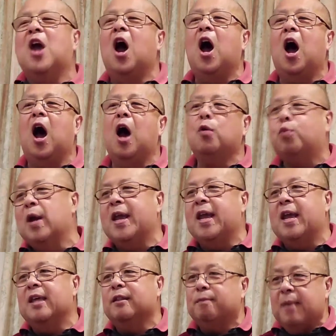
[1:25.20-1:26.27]
you're
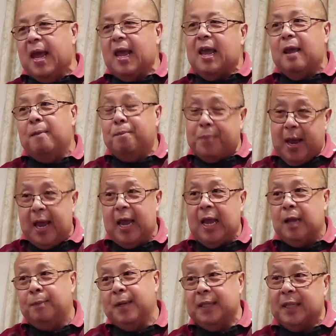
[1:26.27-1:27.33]
with me,
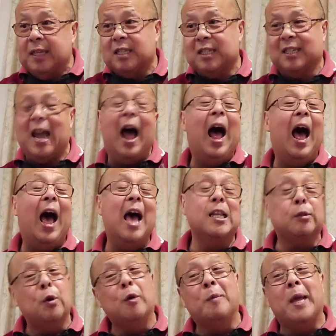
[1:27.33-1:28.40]
baby, the skies
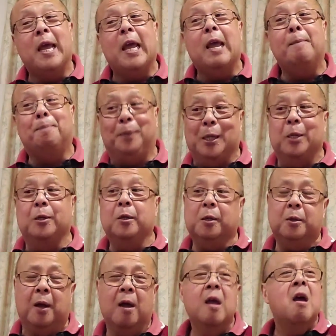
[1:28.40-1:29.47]
will be
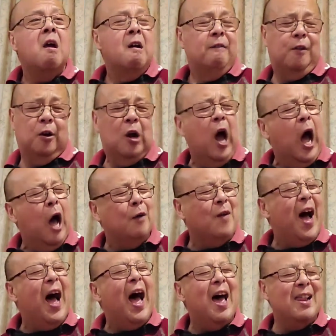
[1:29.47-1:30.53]
blue for all
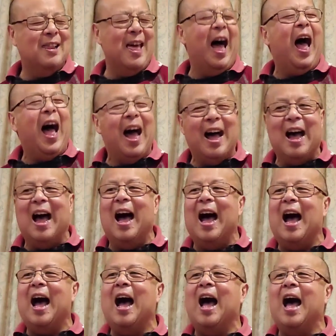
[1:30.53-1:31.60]
my
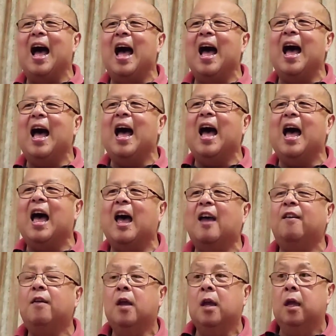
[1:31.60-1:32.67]

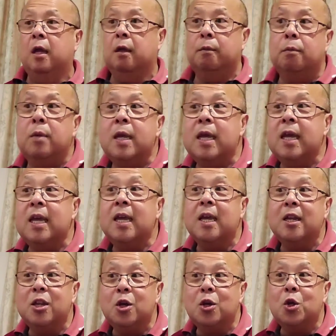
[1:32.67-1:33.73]
life. Me
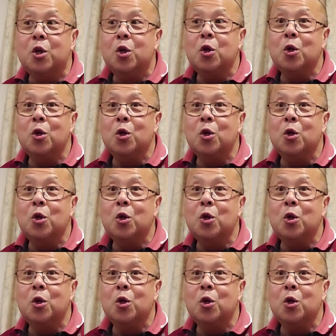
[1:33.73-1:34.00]
and you,